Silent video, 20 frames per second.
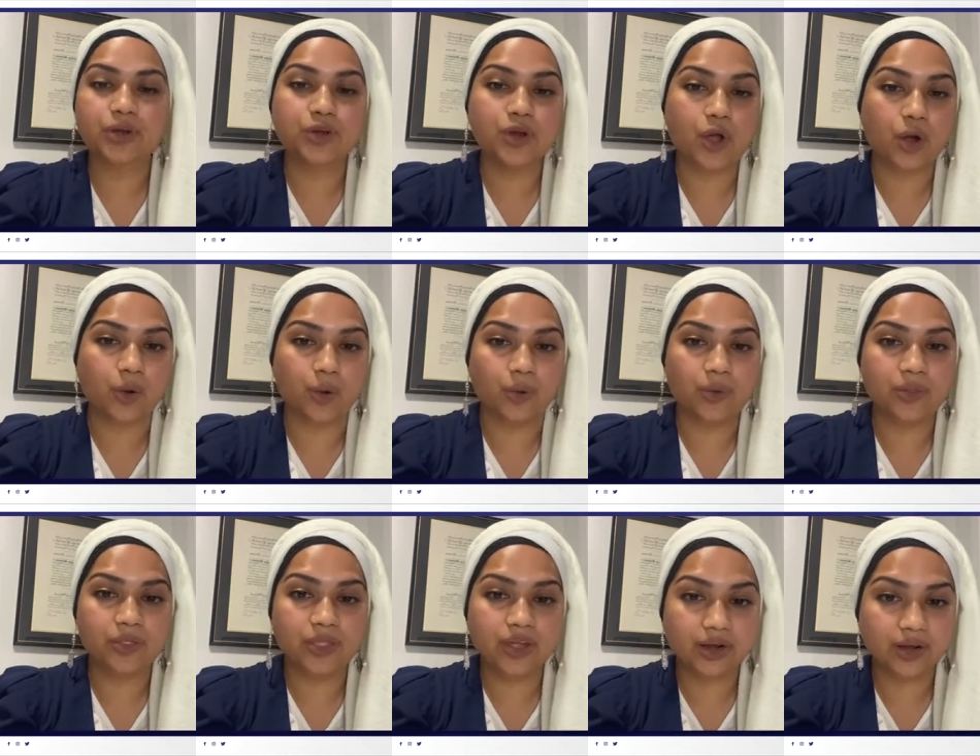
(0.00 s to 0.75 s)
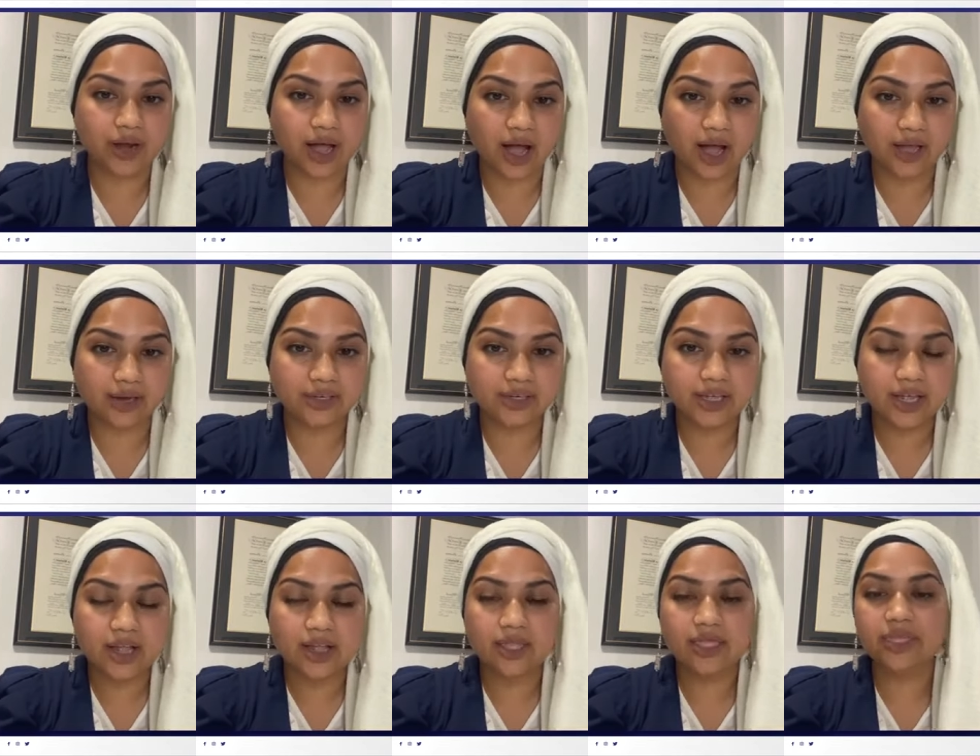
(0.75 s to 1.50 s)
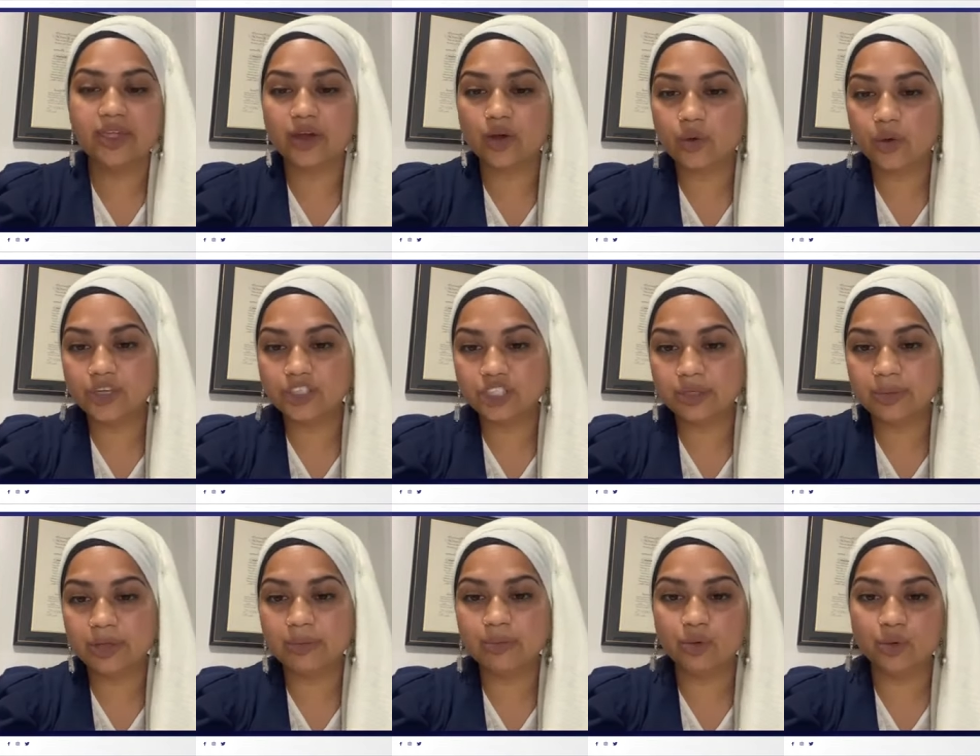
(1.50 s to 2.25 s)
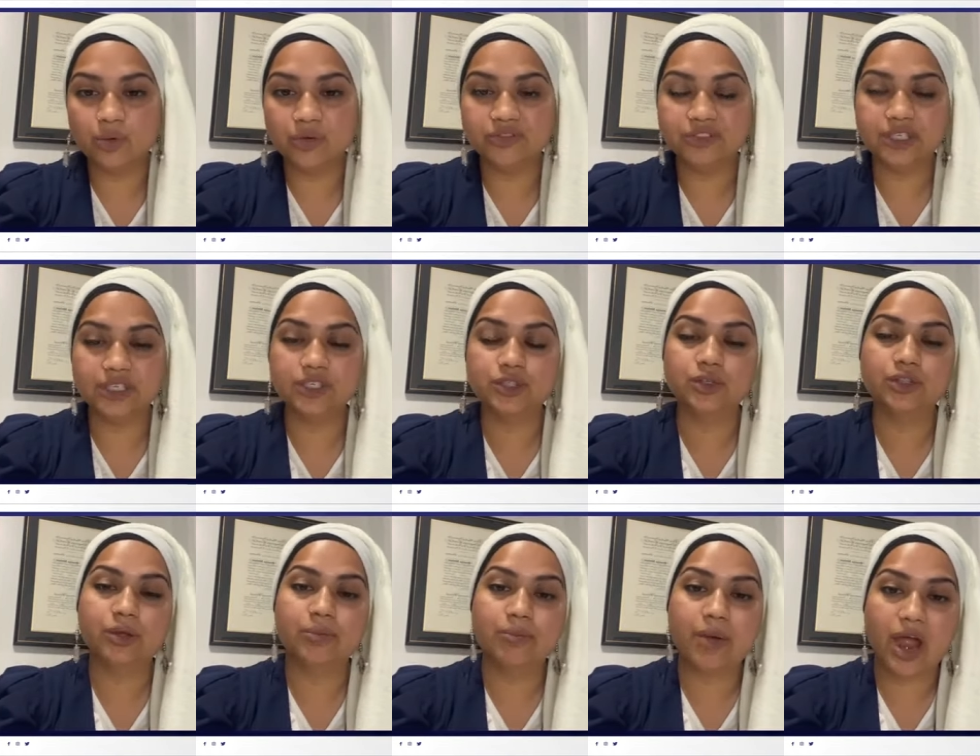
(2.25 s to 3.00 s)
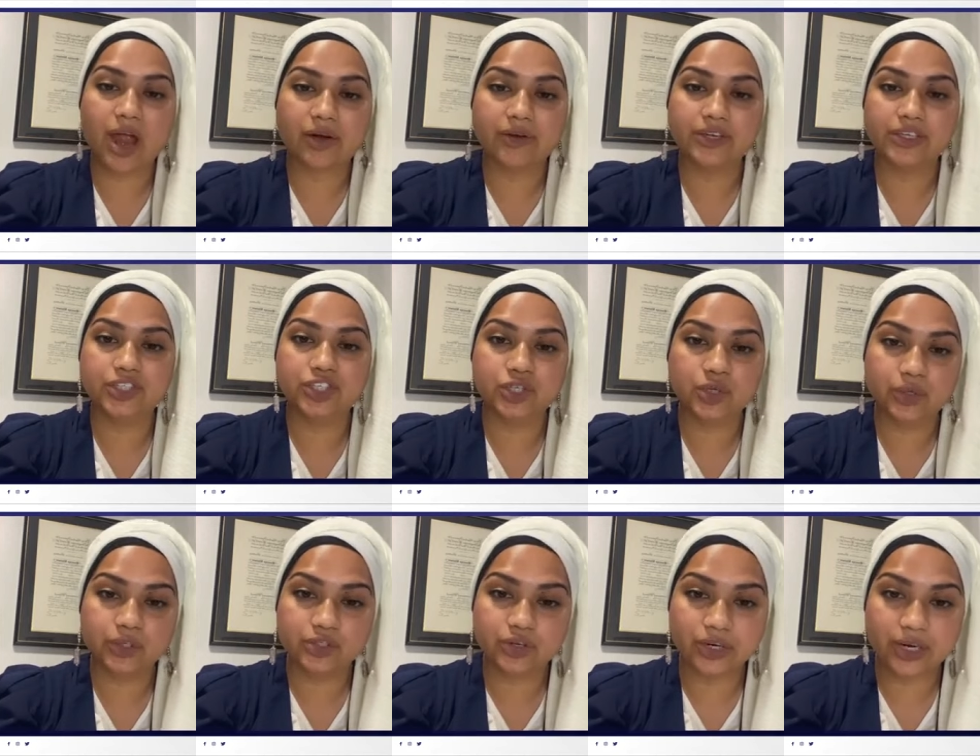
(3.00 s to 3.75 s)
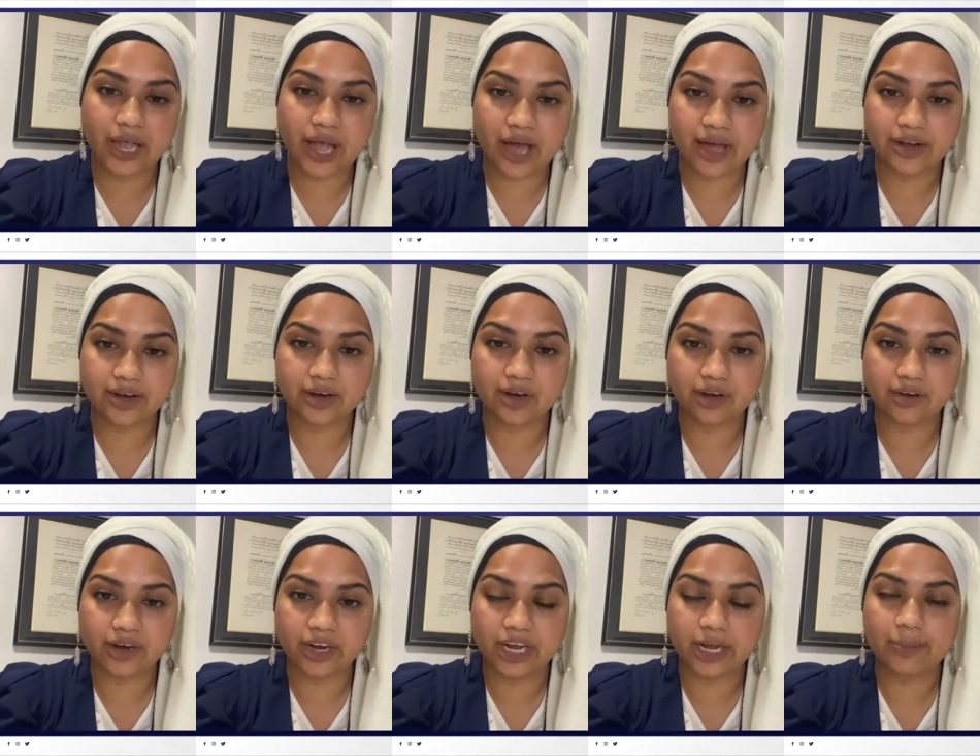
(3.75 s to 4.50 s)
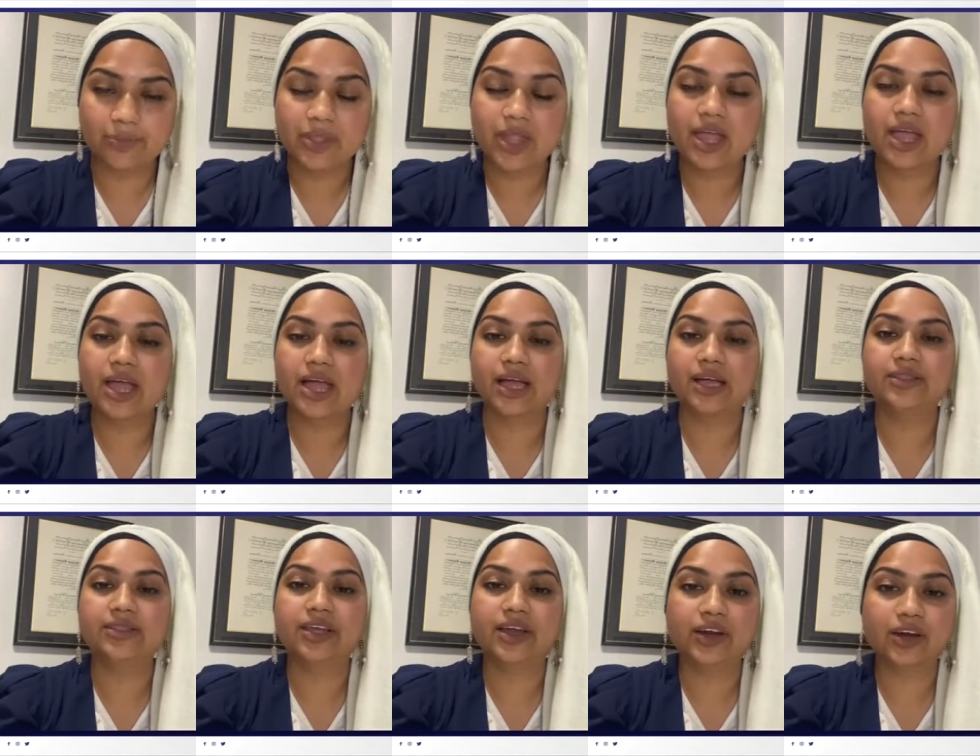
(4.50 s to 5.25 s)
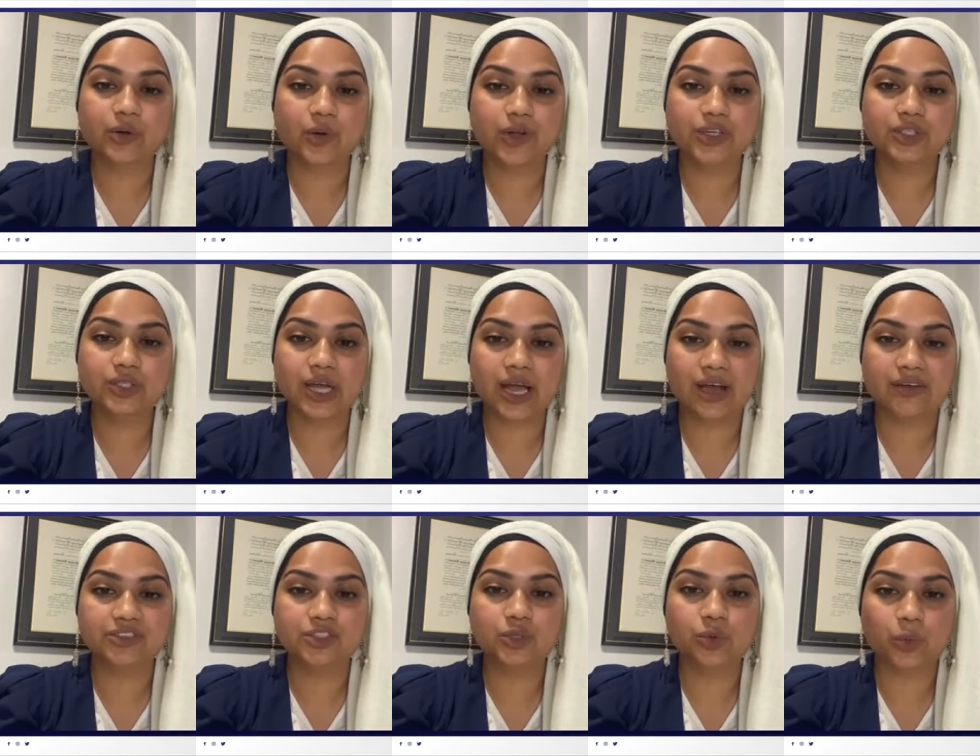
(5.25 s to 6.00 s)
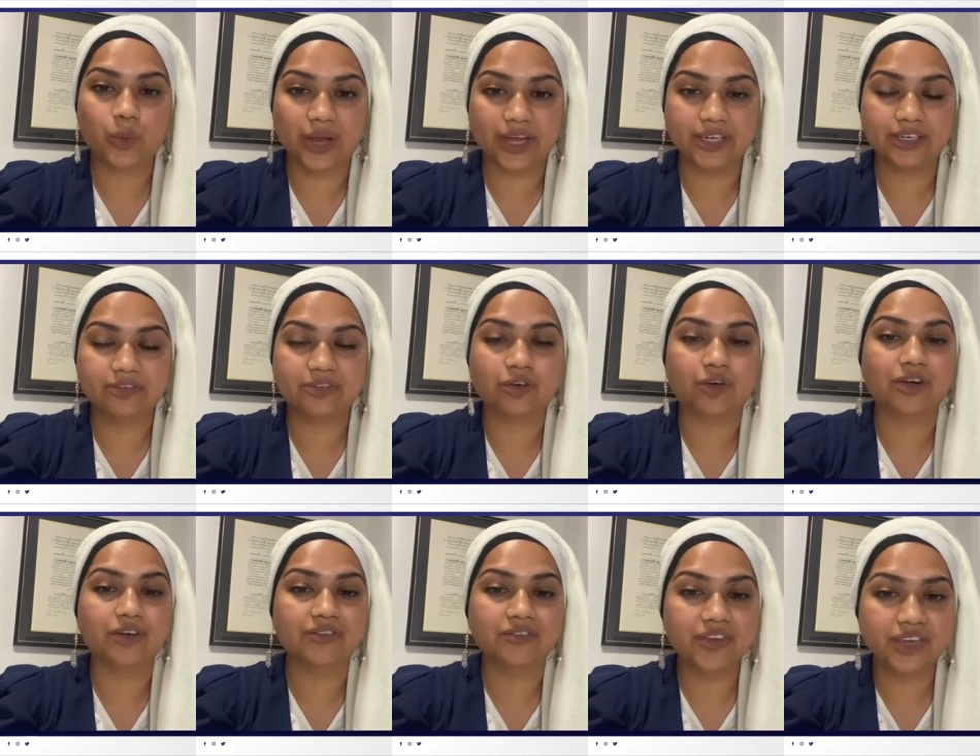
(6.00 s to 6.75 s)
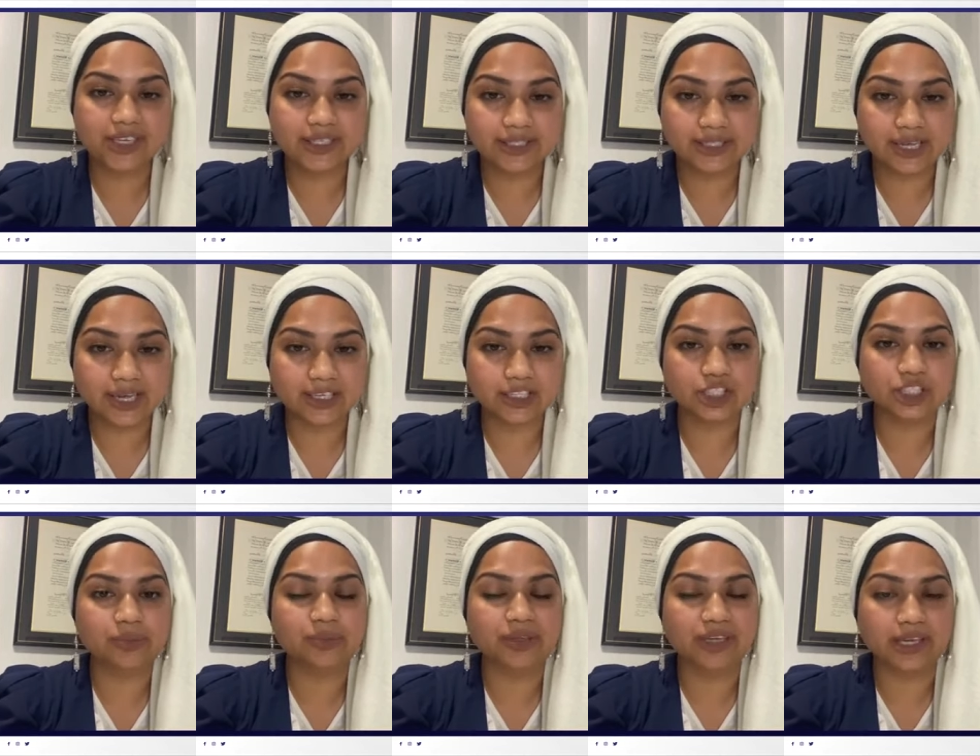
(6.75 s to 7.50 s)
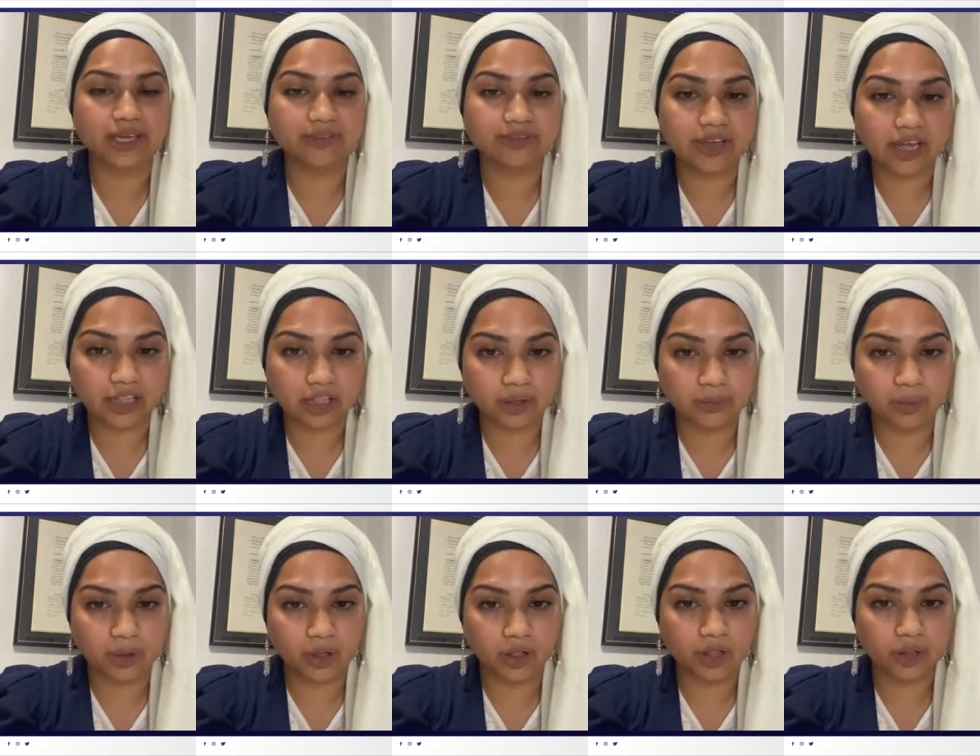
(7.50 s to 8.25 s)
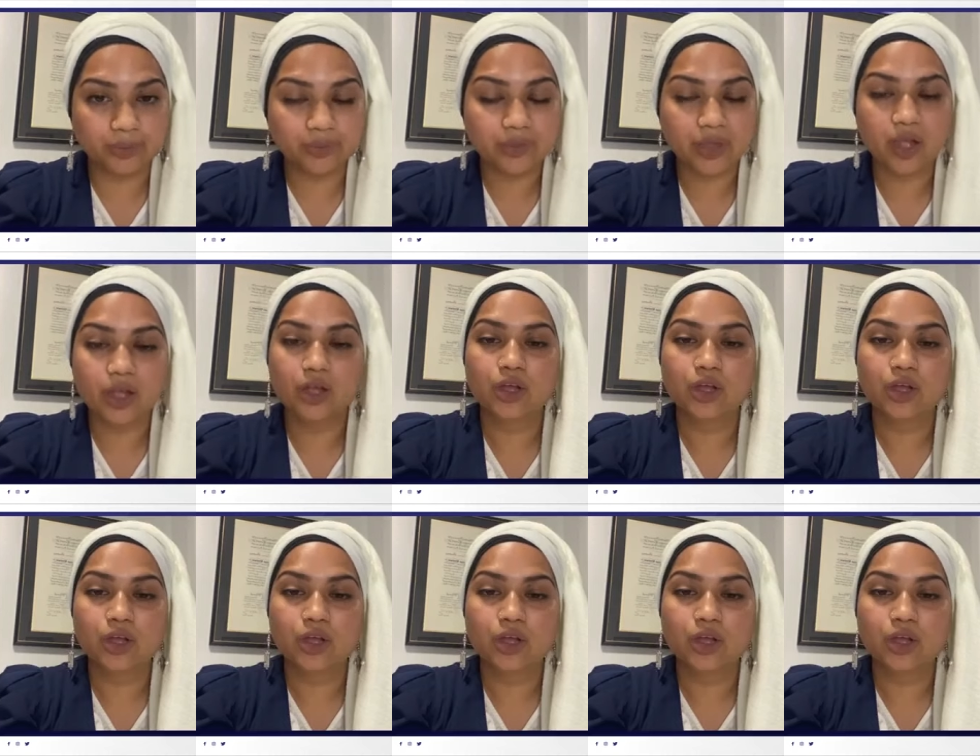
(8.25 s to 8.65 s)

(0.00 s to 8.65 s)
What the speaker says: No, they're not. They're going to be moved into the married children category, and they're going to have to wait for a visa to be available.